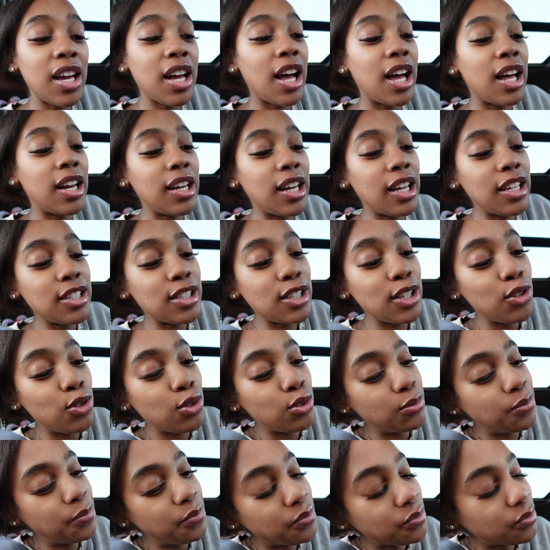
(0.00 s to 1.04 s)
got a nice
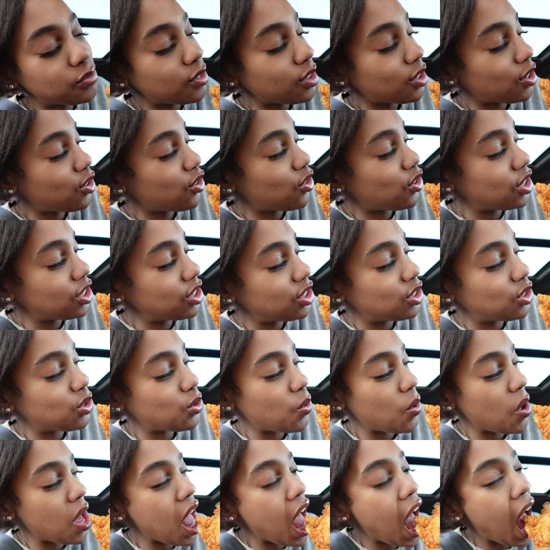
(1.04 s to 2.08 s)
little crunch to
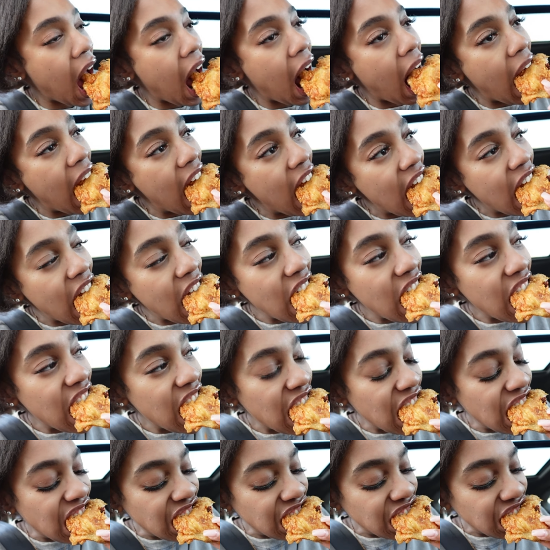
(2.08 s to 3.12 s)
it.
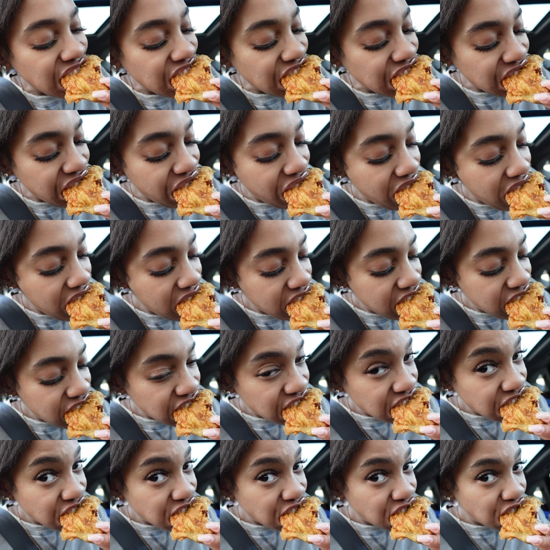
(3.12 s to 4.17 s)
Did she put that
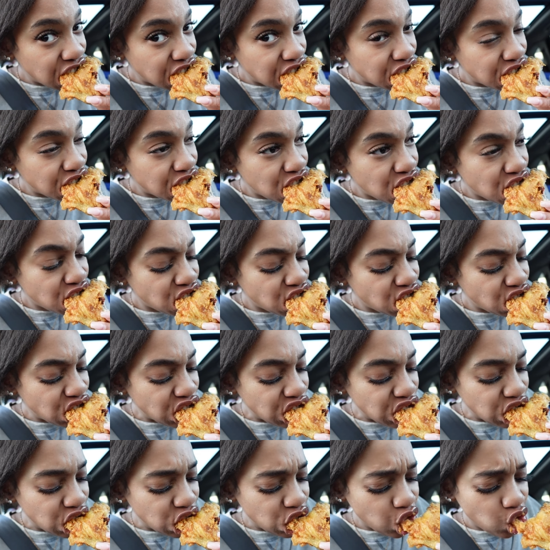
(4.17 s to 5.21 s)
Cajun sauce in
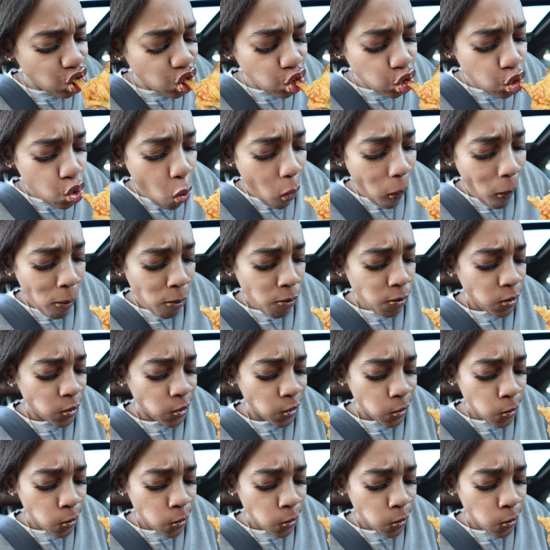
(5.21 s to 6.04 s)
there? I paid for that.